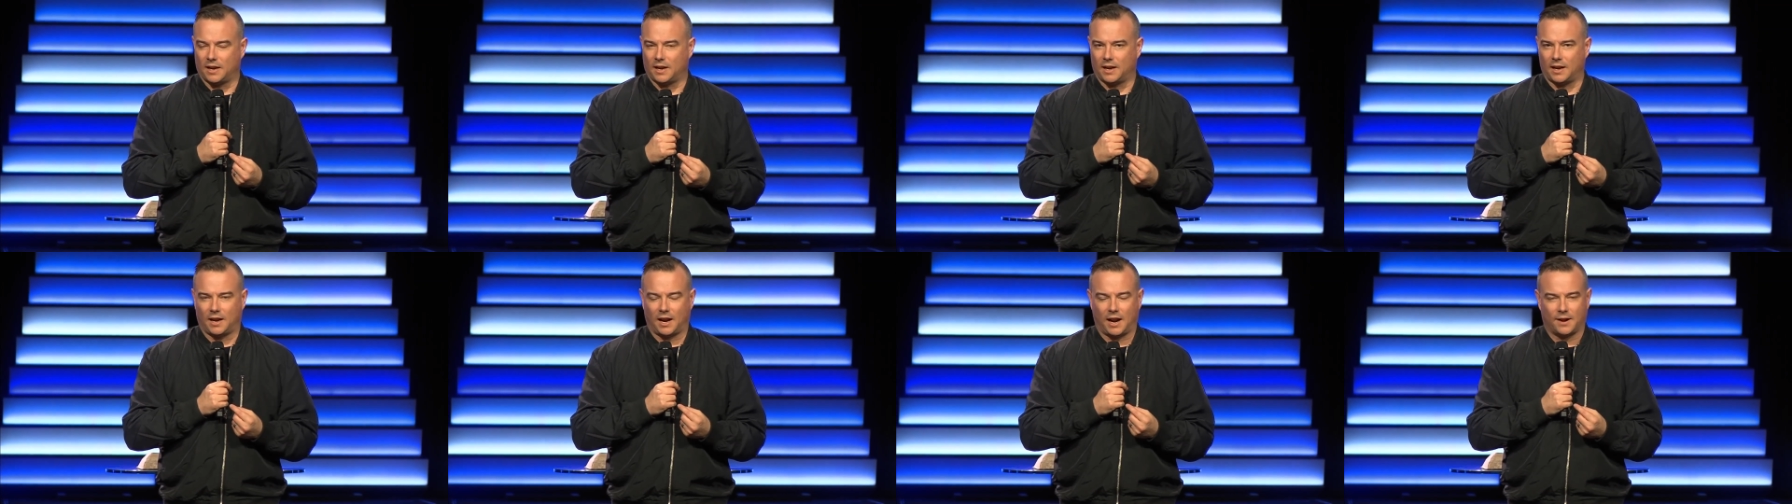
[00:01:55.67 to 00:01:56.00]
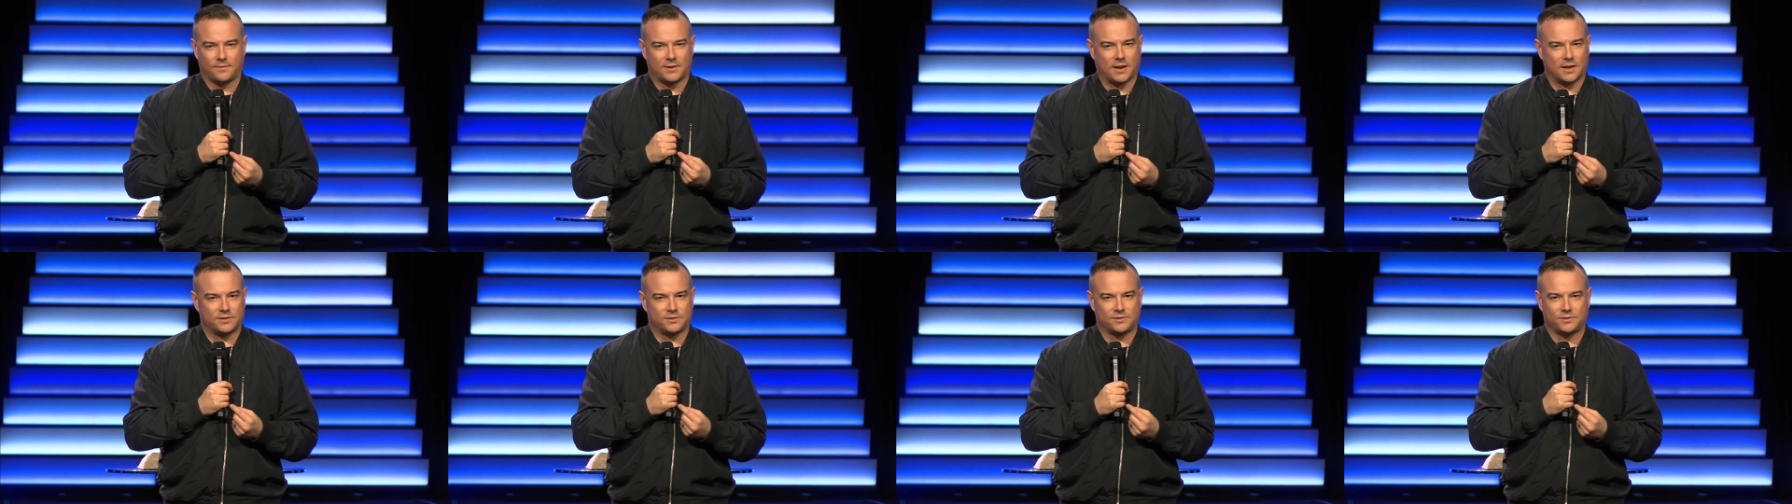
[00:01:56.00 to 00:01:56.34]
And I've
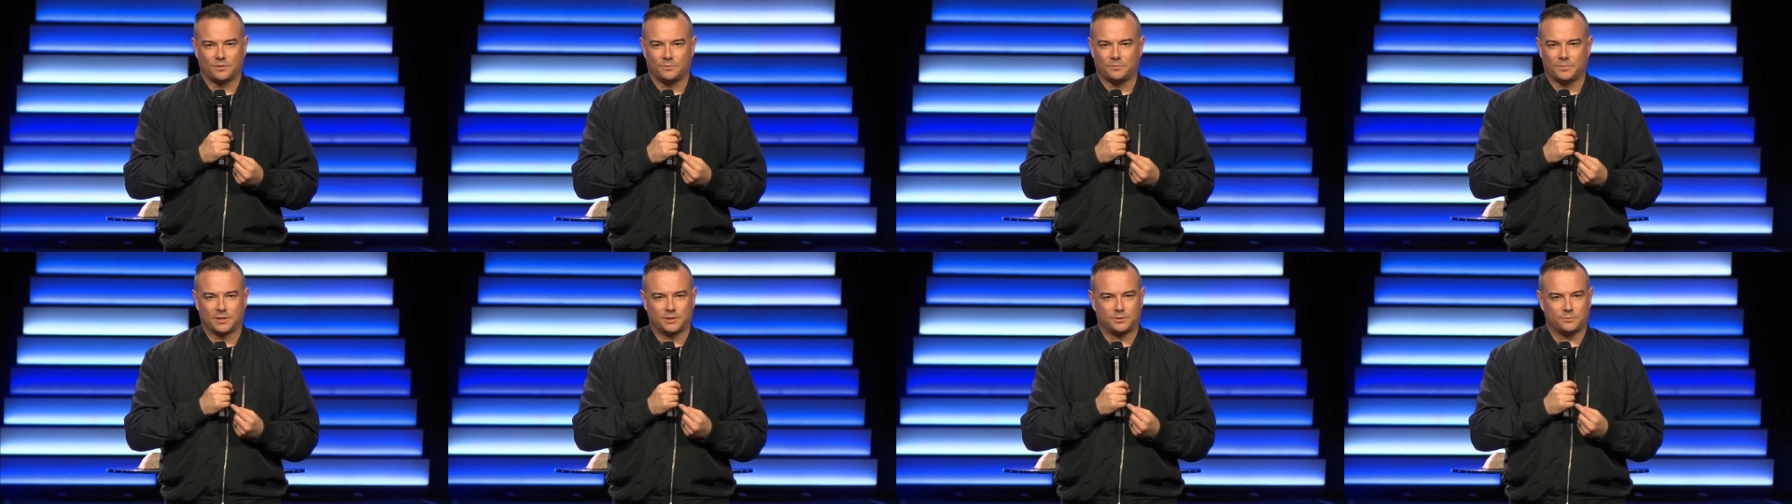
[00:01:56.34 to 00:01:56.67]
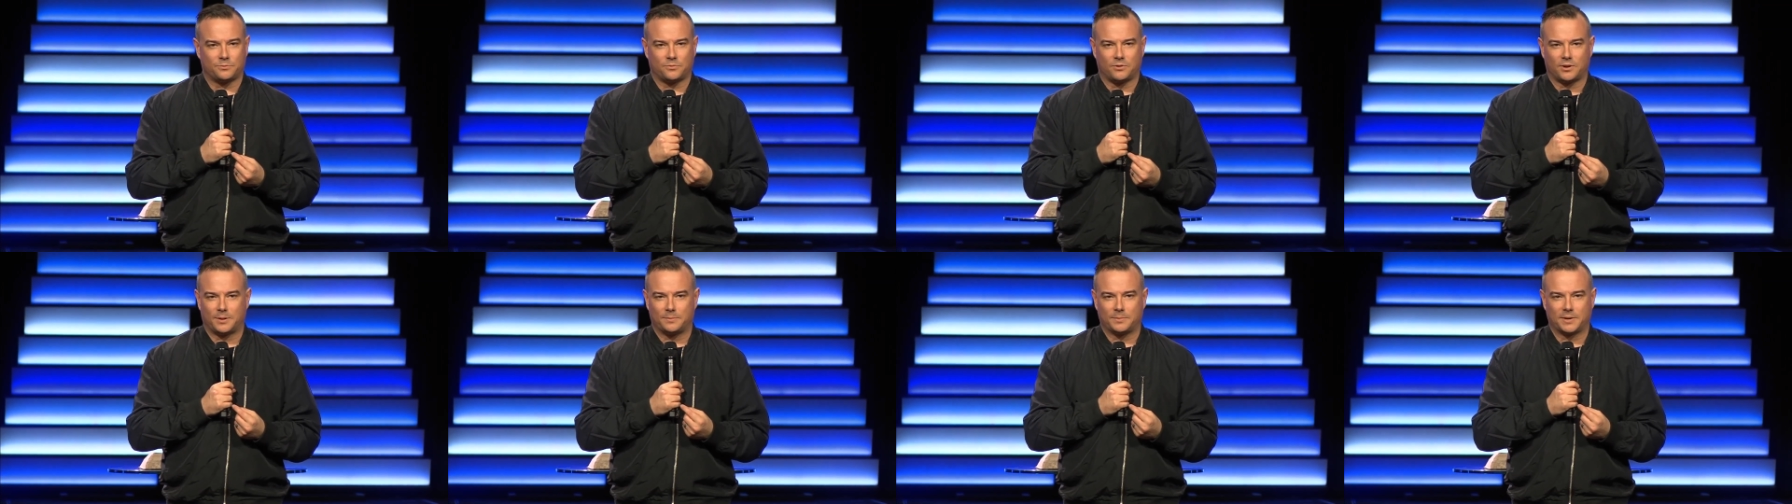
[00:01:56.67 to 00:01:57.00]
got so much
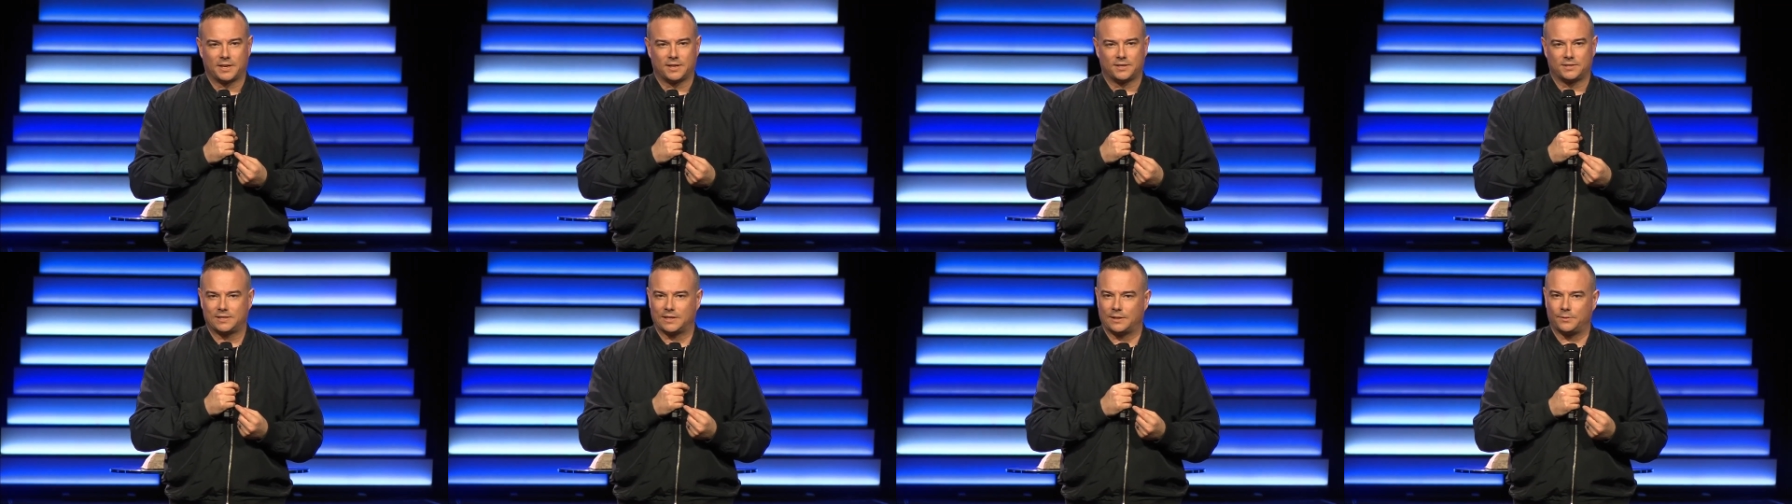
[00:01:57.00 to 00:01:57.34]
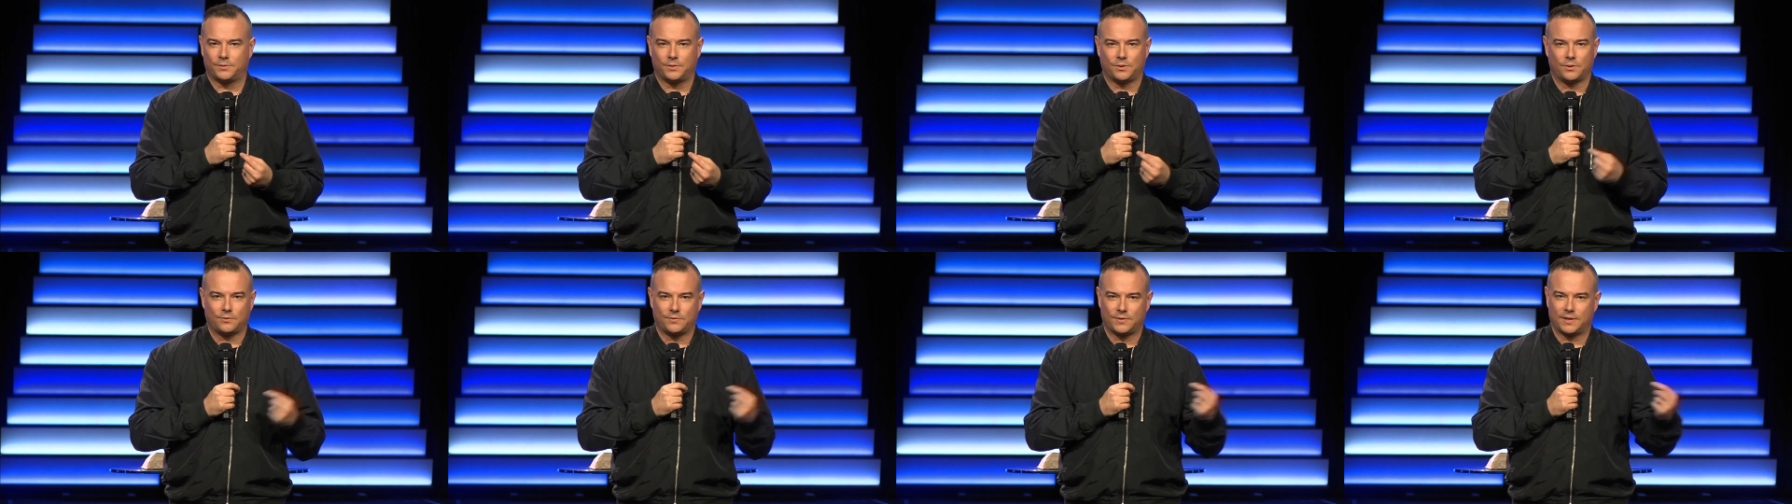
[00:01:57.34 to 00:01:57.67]
more I'm going to share
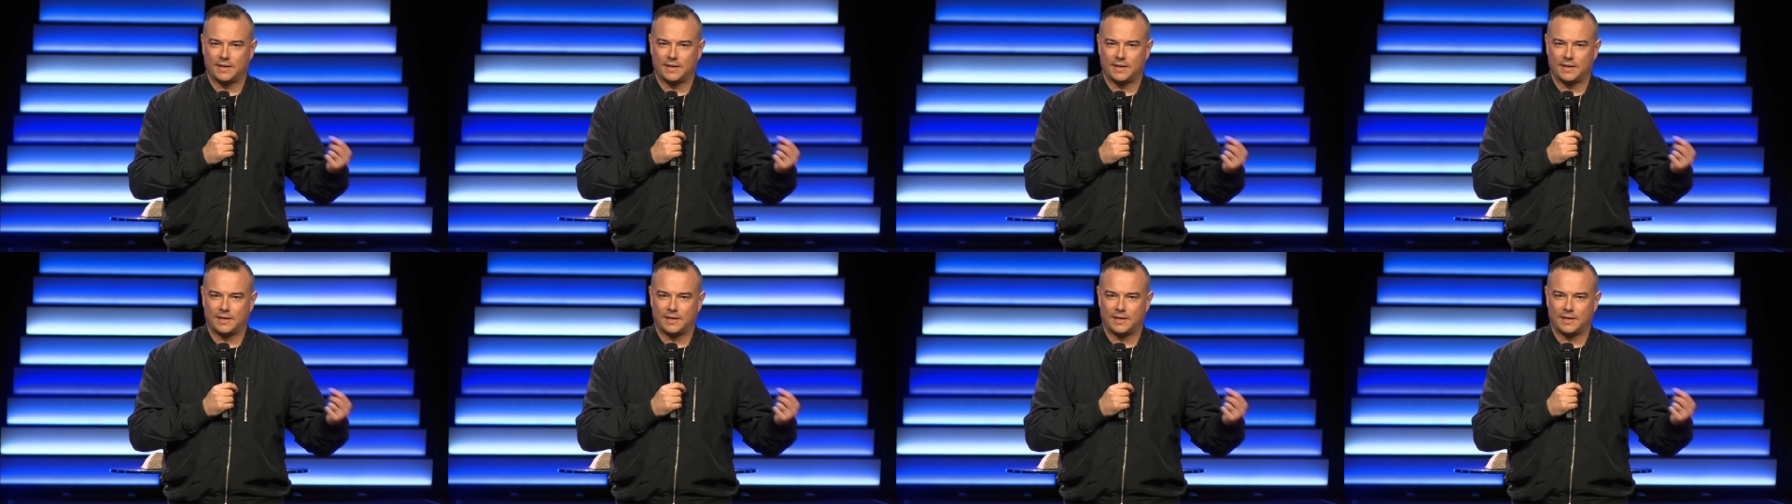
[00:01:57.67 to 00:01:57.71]
with you over